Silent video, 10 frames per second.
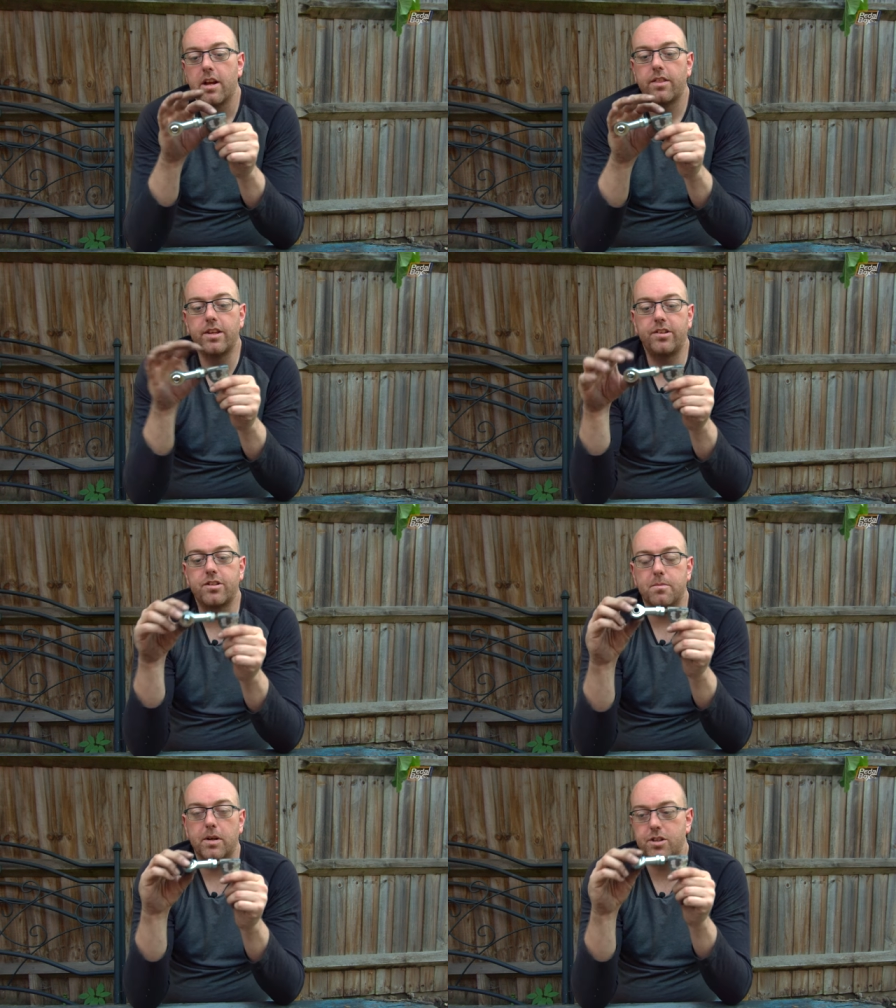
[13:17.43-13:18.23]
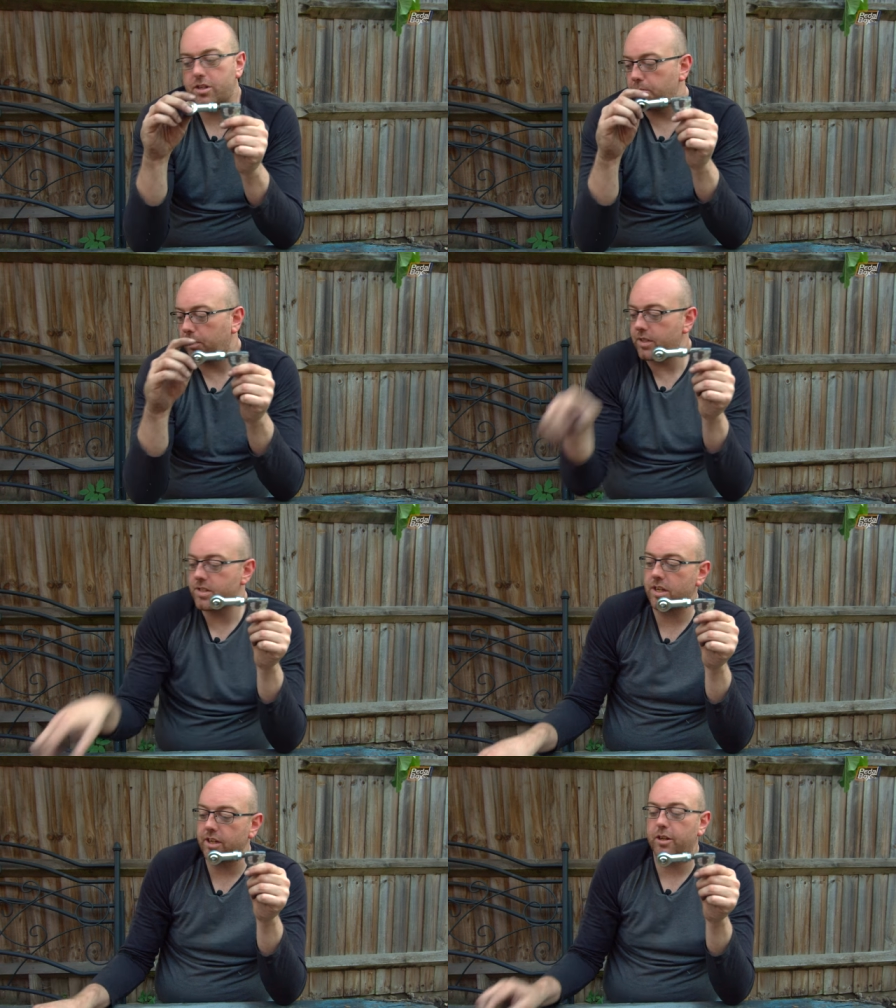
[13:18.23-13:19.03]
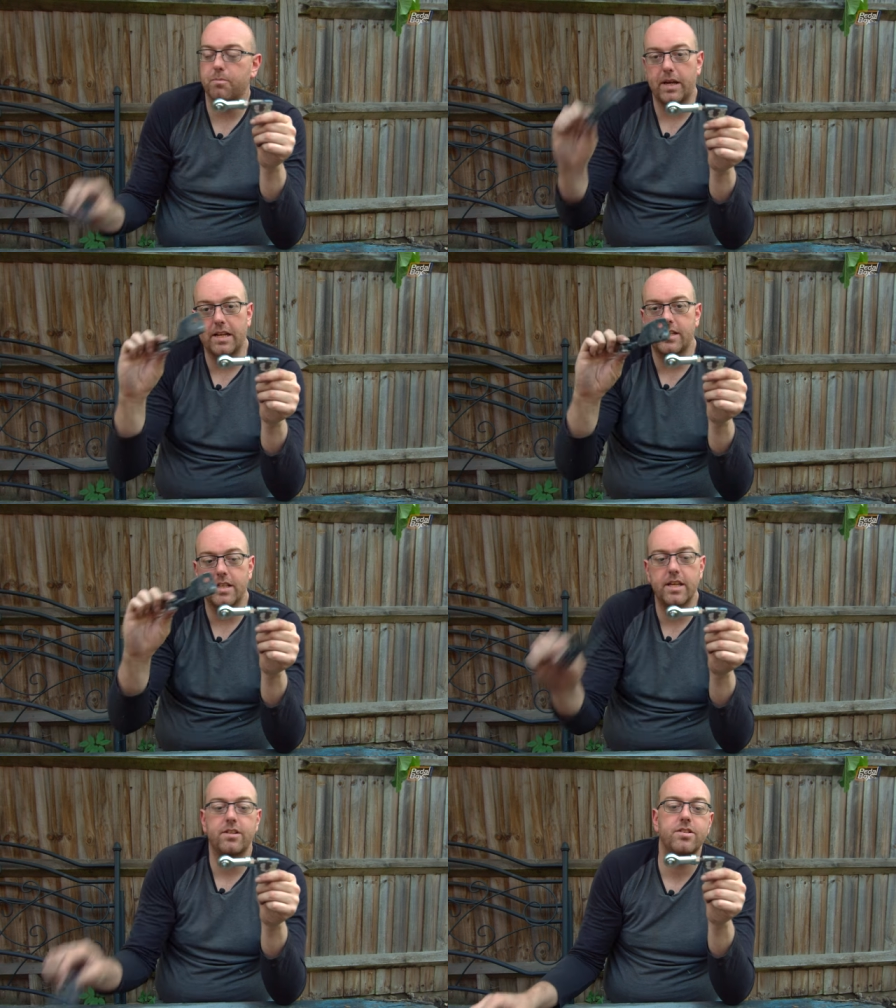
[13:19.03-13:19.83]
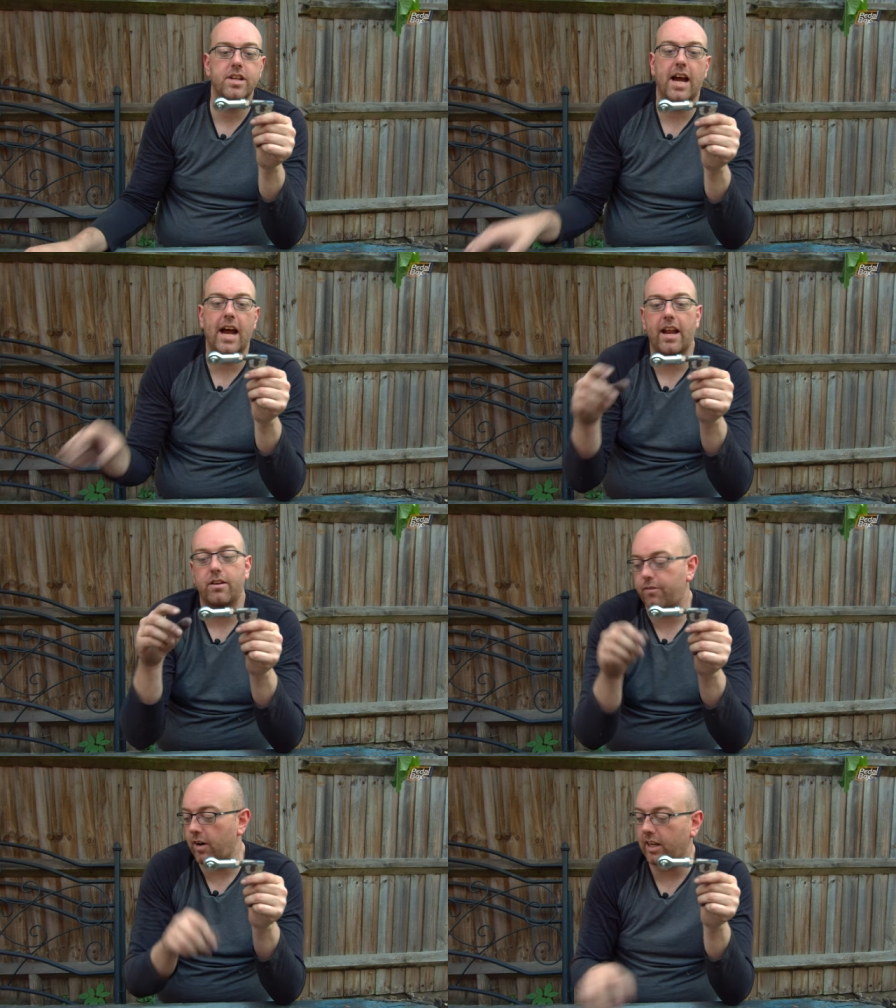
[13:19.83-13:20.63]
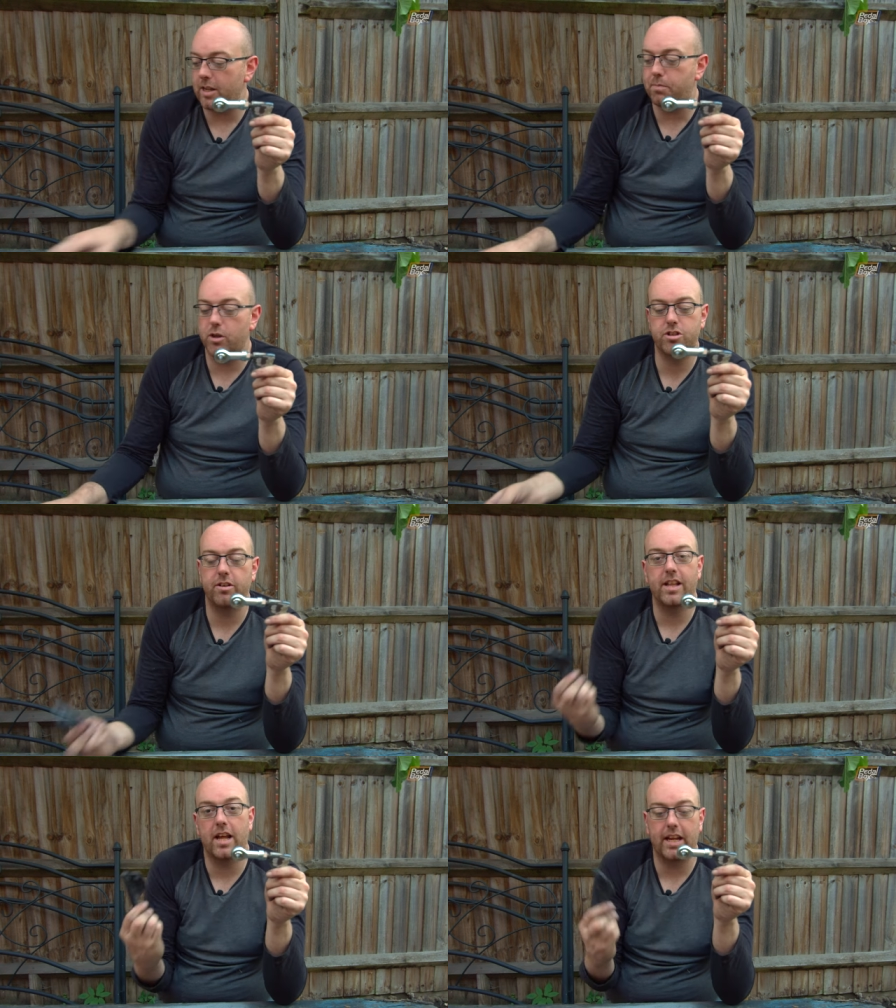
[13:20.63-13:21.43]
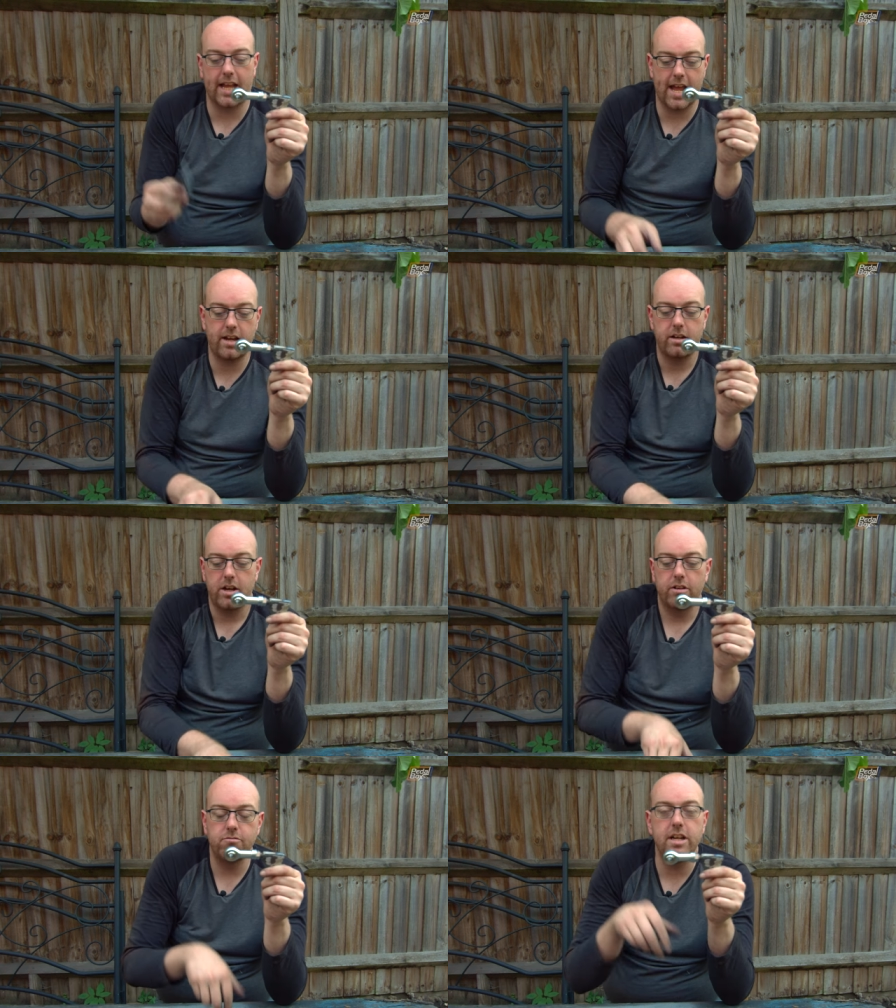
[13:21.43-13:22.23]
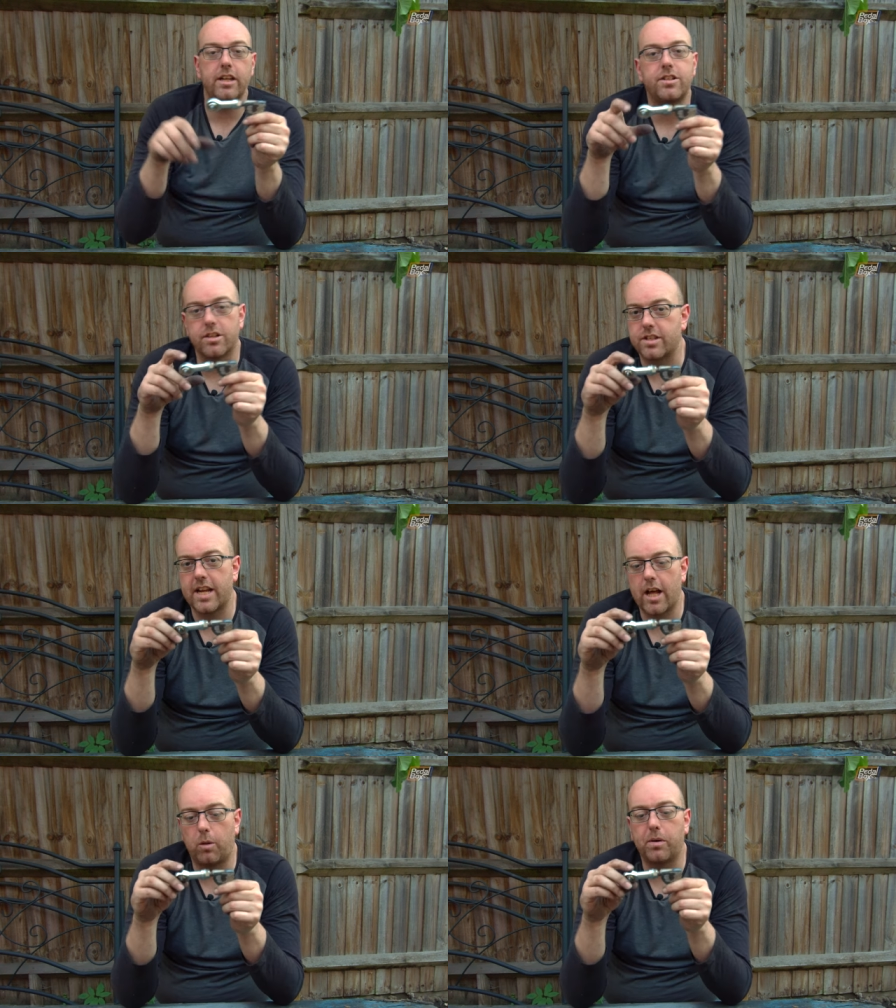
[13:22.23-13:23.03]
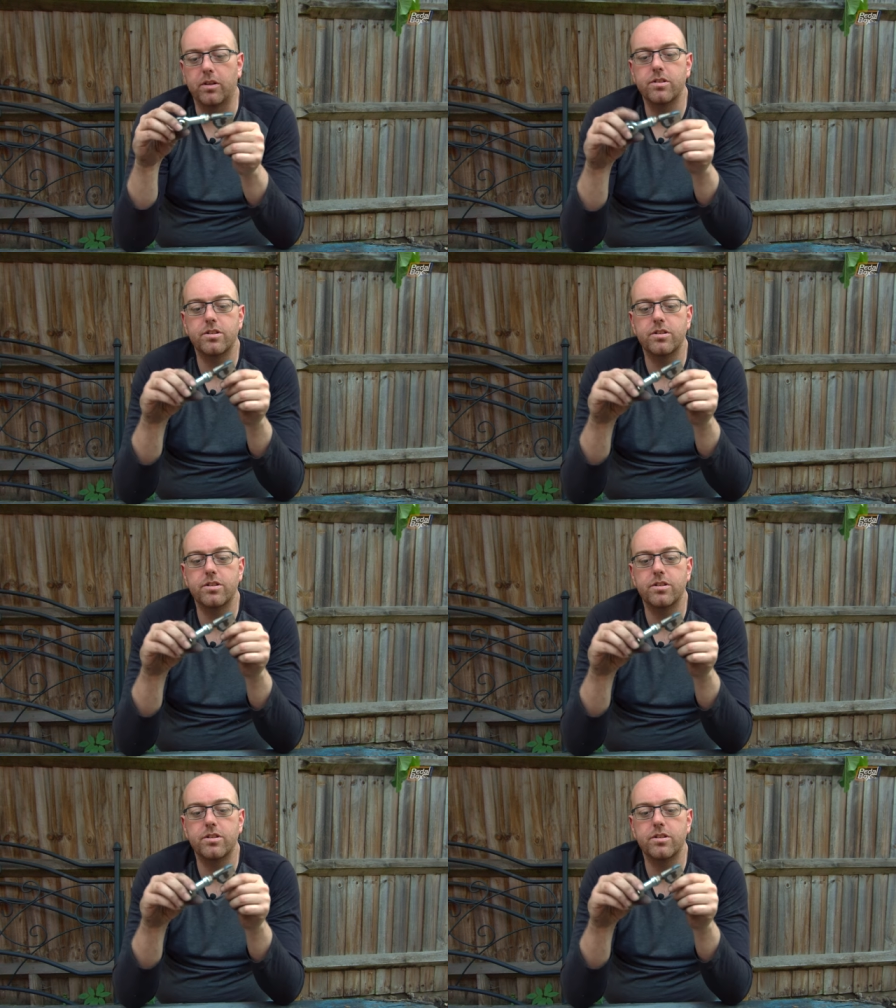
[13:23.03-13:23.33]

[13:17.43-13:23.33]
This is a much simpler design compared to this, and frankly, butchering that again really doesn't help us.